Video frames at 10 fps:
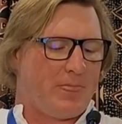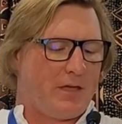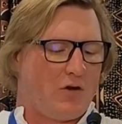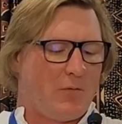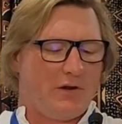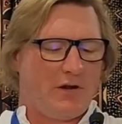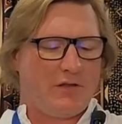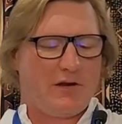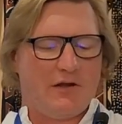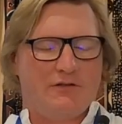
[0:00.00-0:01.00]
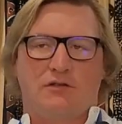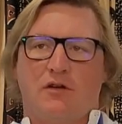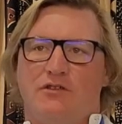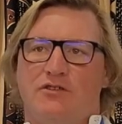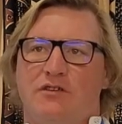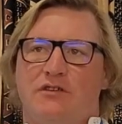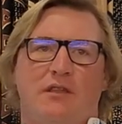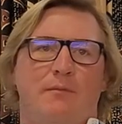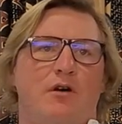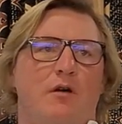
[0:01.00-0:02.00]
copper and other nanotechnologies and
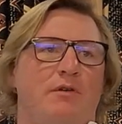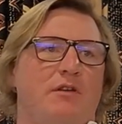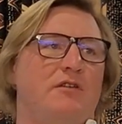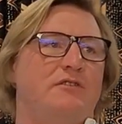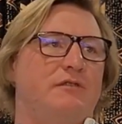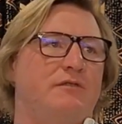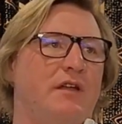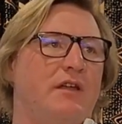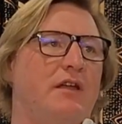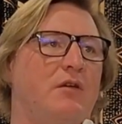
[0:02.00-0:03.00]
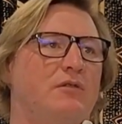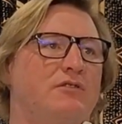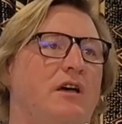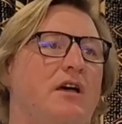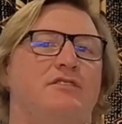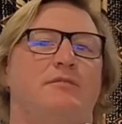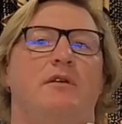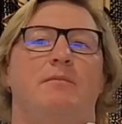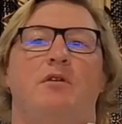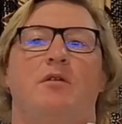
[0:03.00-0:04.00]
the appropriate use of that, it also has to be
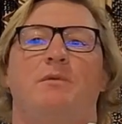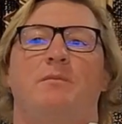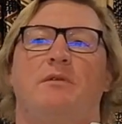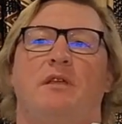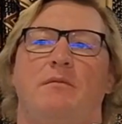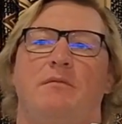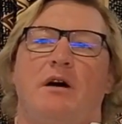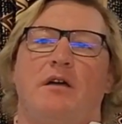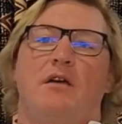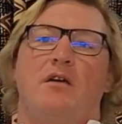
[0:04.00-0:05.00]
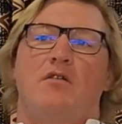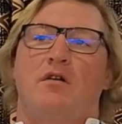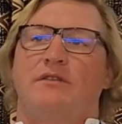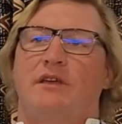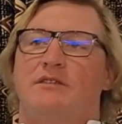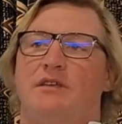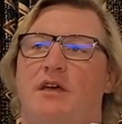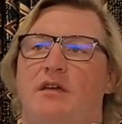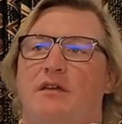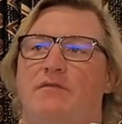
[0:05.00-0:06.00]
appropriate in my context
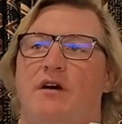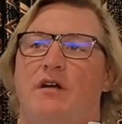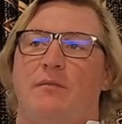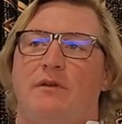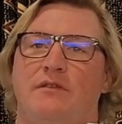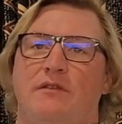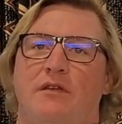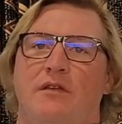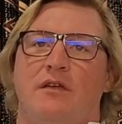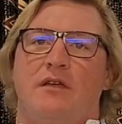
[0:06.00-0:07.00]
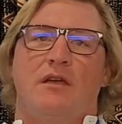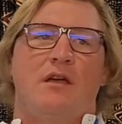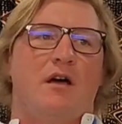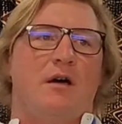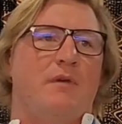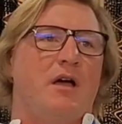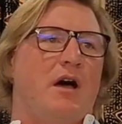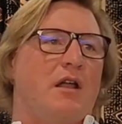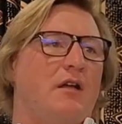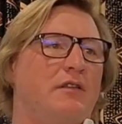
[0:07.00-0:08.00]
and environment.
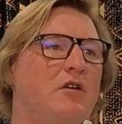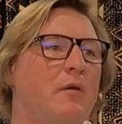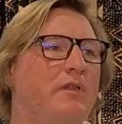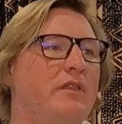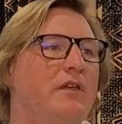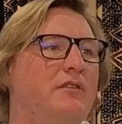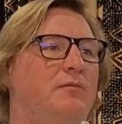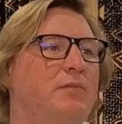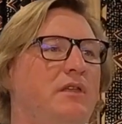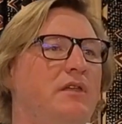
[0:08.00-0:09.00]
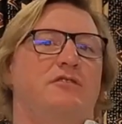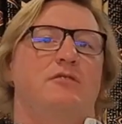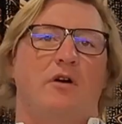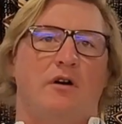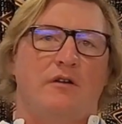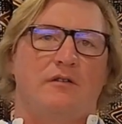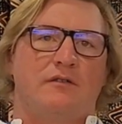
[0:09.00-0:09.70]
I'd like the copper there to be there tomorrow